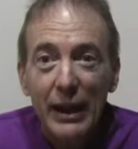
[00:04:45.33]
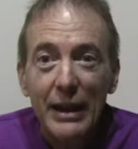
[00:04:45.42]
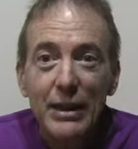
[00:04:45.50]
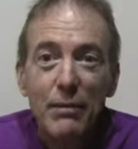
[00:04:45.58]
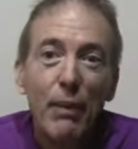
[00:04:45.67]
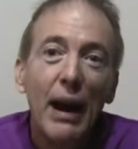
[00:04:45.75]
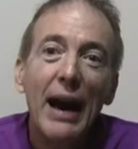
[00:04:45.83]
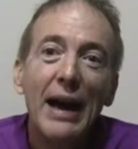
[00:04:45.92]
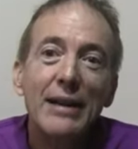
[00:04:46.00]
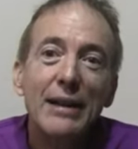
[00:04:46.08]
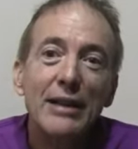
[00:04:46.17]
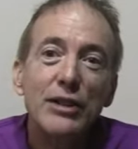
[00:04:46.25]
in the
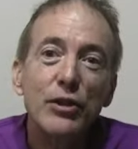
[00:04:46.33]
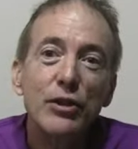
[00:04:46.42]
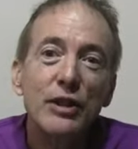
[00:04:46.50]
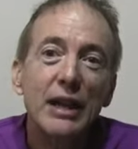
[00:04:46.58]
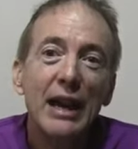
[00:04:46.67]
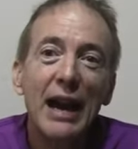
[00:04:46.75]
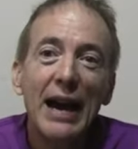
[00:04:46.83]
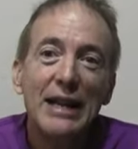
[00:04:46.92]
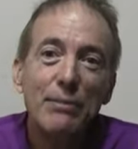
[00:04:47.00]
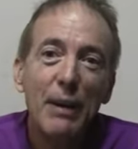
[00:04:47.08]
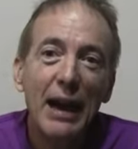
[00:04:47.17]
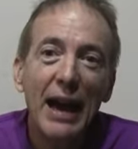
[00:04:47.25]
band, as using it
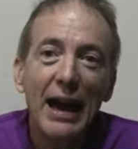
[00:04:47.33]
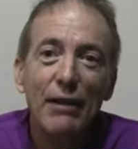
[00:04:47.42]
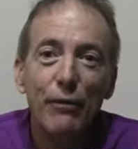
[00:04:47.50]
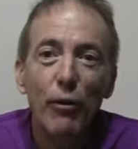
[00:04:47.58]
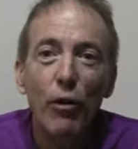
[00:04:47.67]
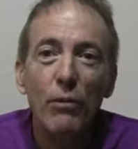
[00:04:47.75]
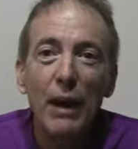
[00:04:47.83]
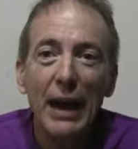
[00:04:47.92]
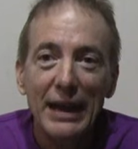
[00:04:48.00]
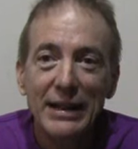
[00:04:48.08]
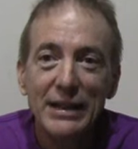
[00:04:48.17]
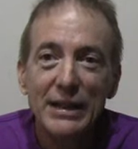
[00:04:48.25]
as my headphone
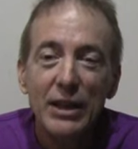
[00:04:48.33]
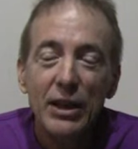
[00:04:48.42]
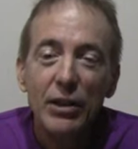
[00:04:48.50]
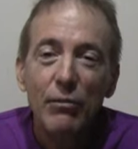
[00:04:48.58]
mix,